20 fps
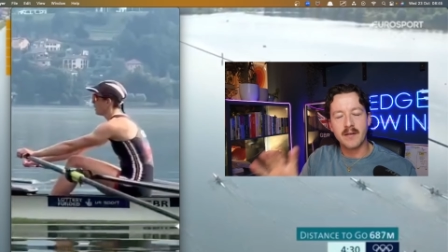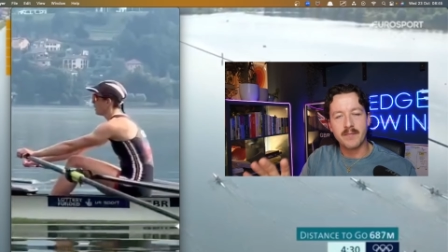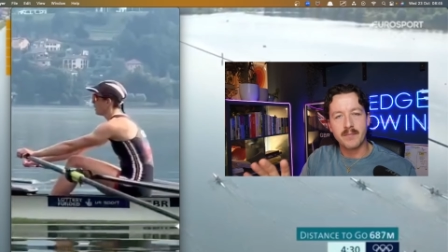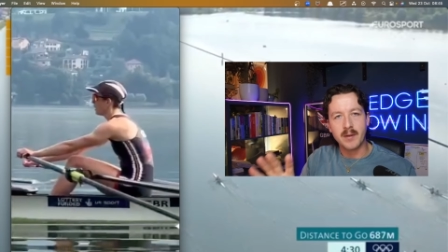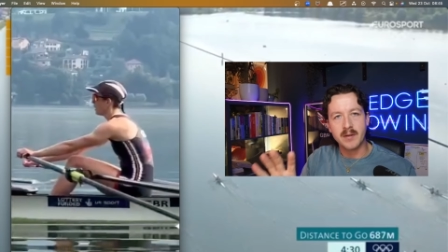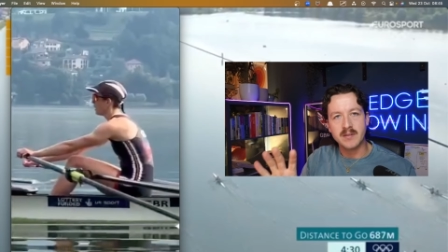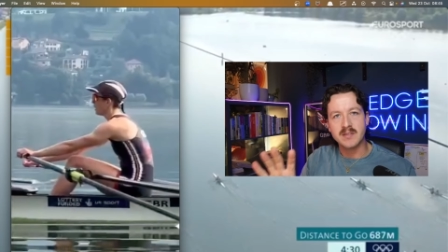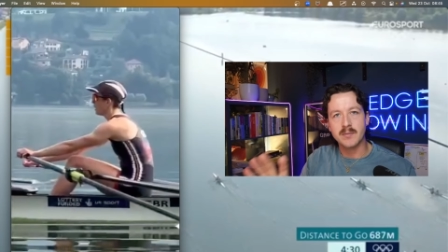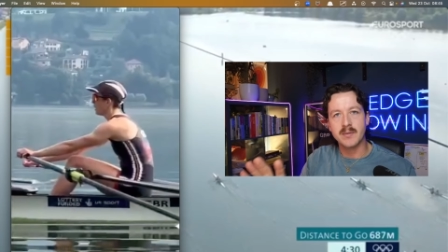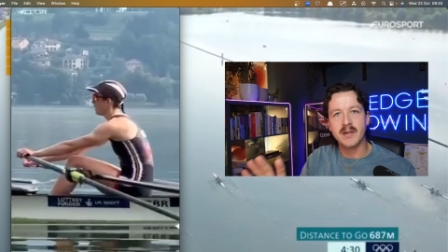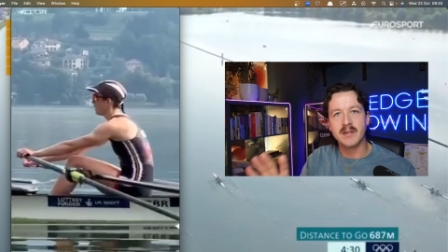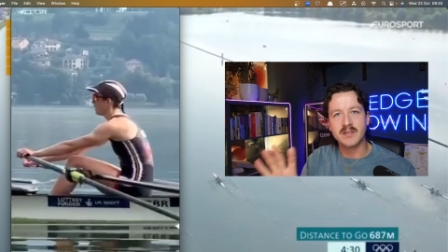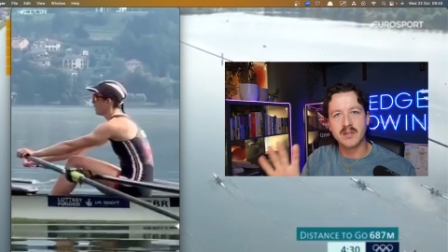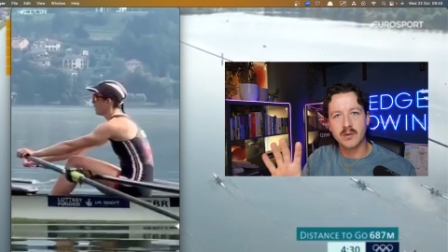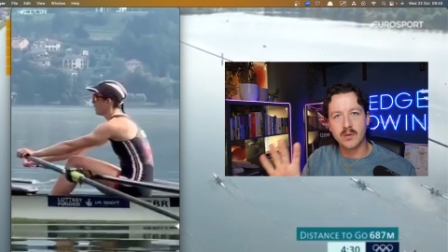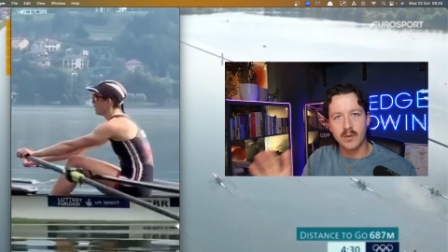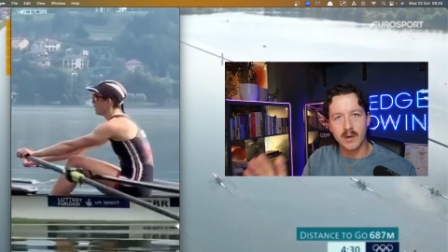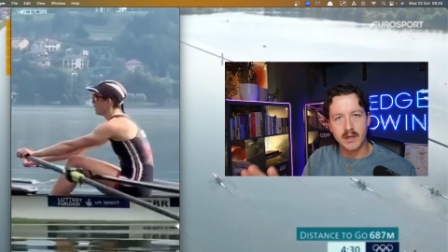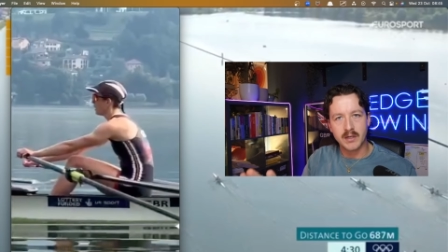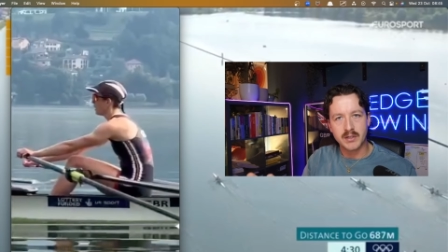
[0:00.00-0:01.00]
someone has a
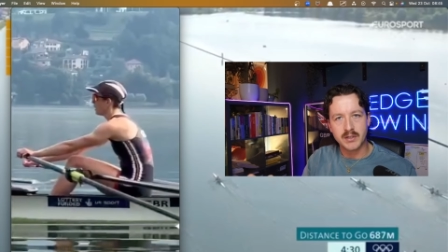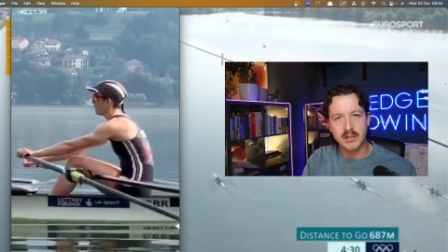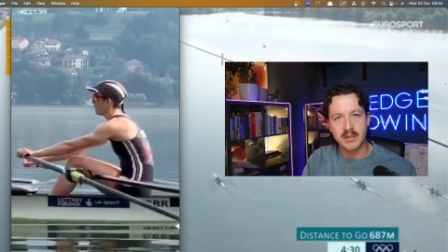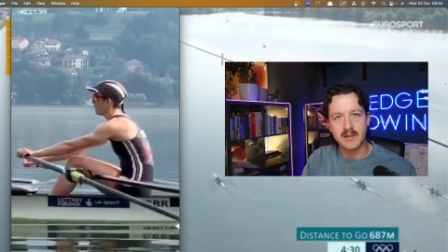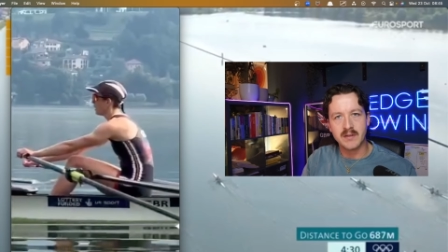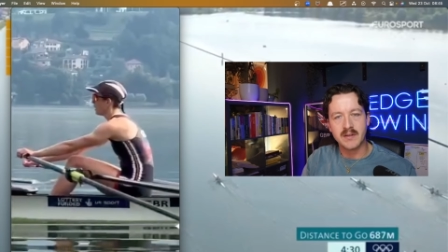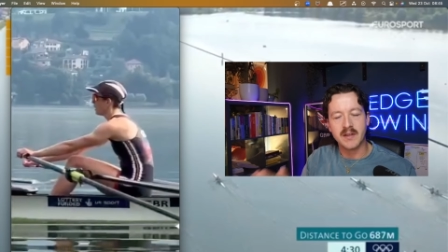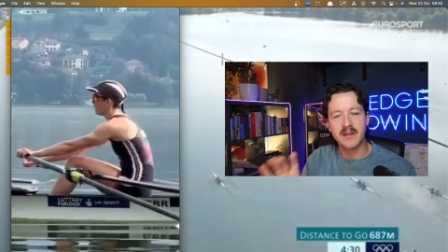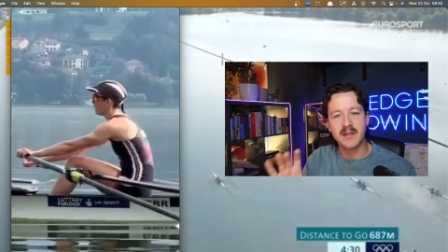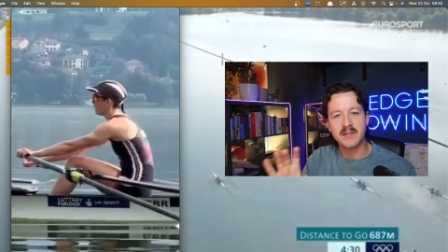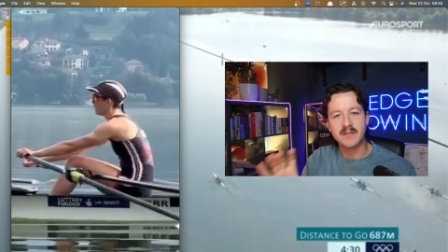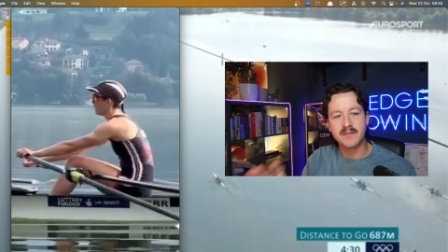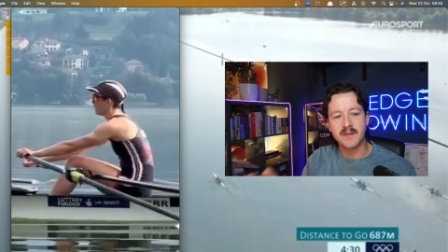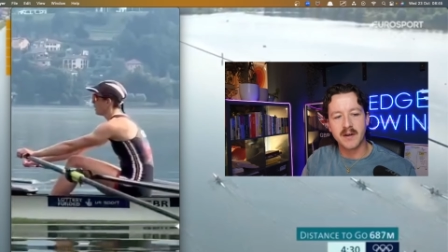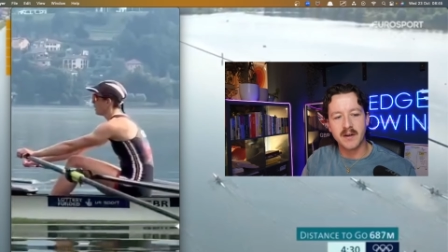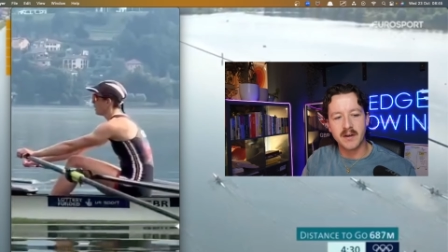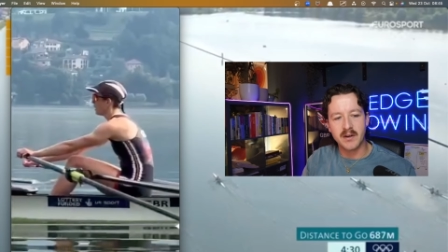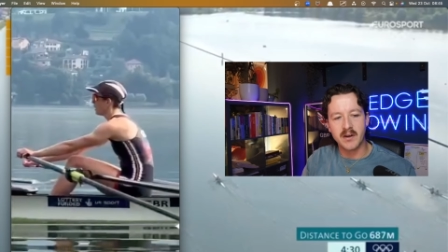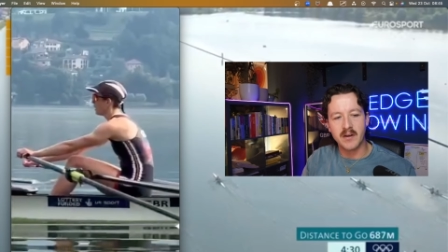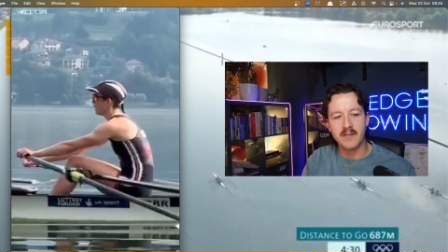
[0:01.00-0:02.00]
question, then that's fair
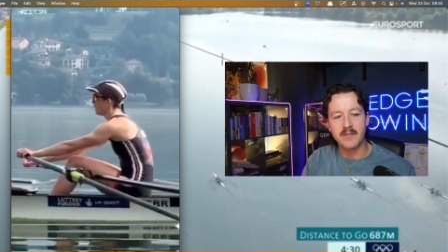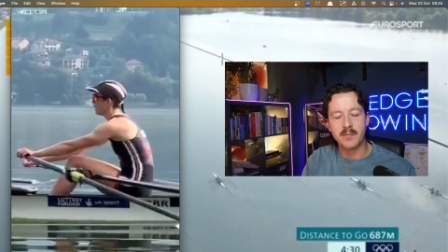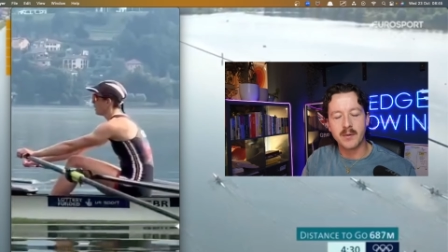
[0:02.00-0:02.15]
enough.